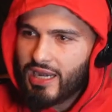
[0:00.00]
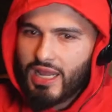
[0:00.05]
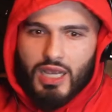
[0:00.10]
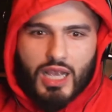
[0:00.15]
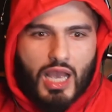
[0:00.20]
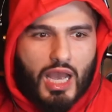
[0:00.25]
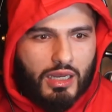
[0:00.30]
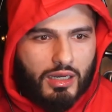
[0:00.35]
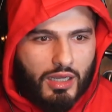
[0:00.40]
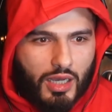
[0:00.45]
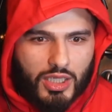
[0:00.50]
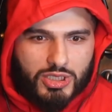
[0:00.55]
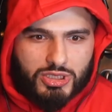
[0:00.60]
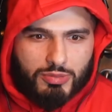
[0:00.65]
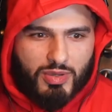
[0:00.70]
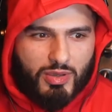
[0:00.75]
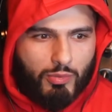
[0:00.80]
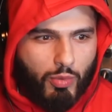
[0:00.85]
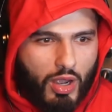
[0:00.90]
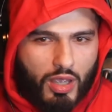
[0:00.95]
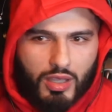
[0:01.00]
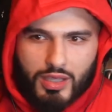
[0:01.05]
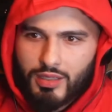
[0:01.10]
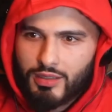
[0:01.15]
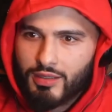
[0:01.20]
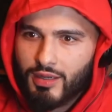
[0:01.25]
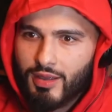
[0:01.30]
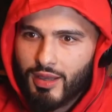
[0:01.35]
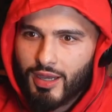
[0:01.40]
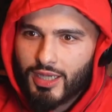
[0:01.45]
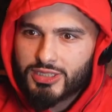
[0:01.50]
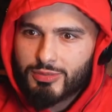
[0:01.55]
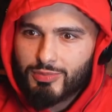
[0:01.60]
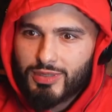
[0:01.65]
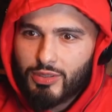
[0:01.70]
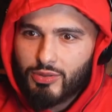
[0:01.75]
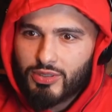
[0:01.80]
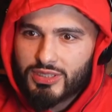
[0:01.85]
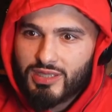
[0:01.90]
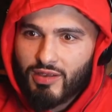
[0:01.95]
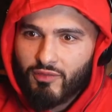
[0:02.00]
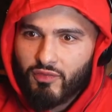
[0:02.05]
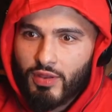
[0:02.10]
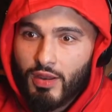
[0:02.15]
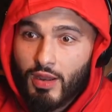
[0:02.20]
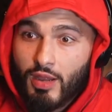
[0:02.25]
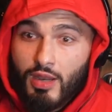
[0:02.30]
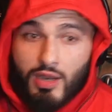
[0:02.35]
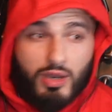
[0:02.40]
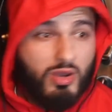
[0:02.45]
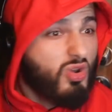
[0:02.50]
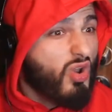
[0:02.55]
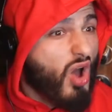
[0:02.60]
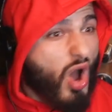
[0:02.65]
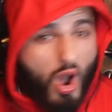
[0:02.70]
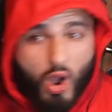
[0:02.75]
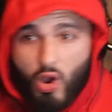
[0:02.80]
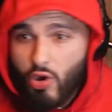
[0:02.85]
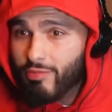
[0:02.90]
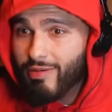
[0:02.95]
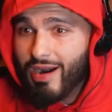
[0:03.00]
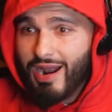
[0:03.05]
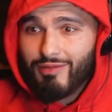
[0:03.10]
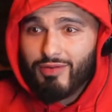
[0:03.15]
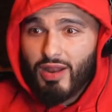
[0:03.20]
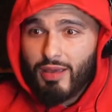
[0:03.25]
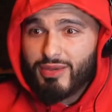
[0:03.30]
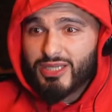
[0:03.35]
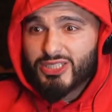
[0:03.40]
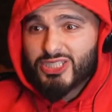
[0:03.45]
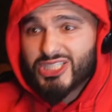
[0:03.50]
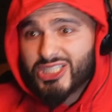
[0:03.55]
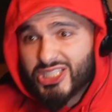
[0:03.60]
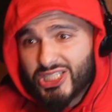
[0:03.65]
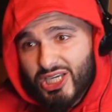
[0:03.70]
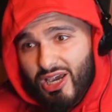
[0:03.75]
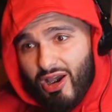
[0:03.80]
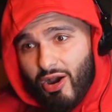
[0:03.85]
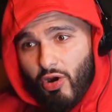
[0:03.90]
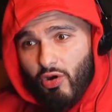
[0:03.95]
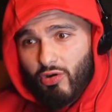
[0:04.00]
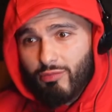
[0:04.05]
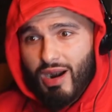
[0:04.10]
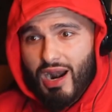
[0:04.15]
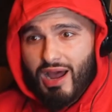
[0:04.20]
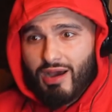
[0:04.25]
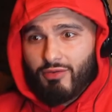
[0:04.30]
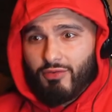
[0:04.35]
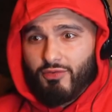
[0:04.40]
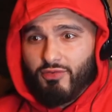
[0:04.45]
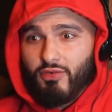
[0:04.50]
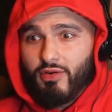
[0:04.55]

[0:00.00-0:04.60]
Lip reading: going, I should be working. I should be doing something. No, bruv. Let me chill, bruv.